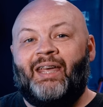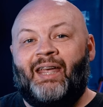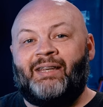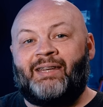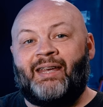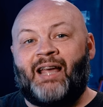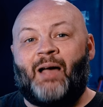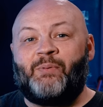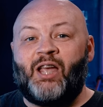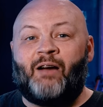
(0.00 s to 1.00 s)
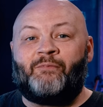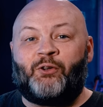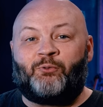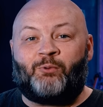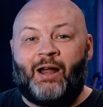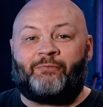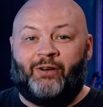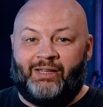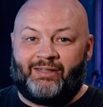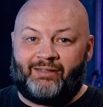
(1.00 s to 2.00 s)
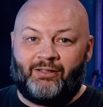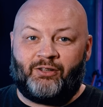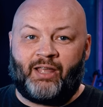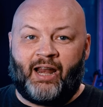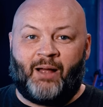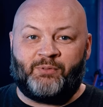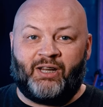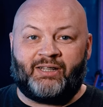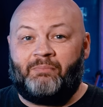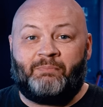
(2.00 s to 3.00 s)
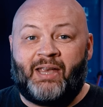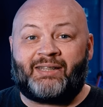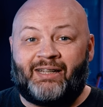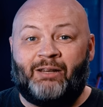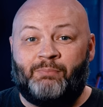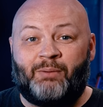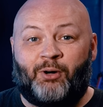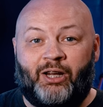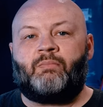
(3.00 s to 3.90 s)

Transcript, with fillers: it's a copy of the reference to that object, basically in memory.